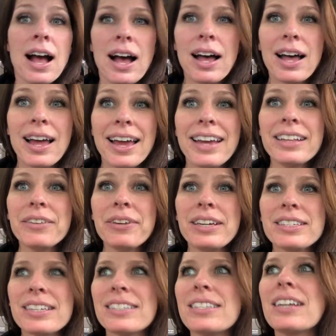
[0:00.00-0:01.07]

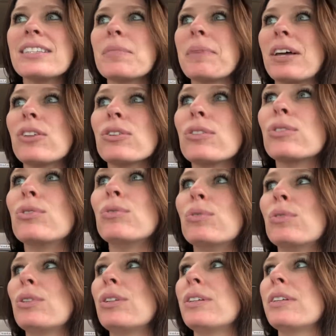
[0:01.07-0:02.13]
Anyways, I saw some other
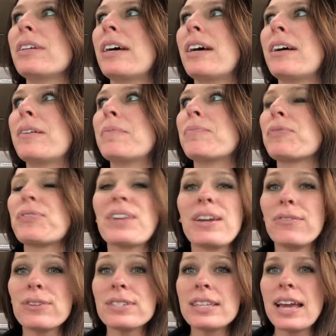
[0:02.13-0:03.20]
cool
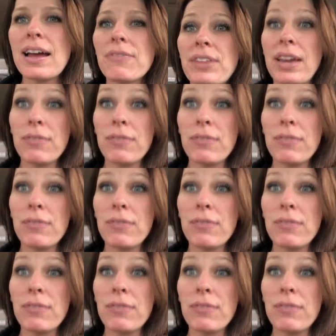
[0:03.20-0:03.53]
flavors they have.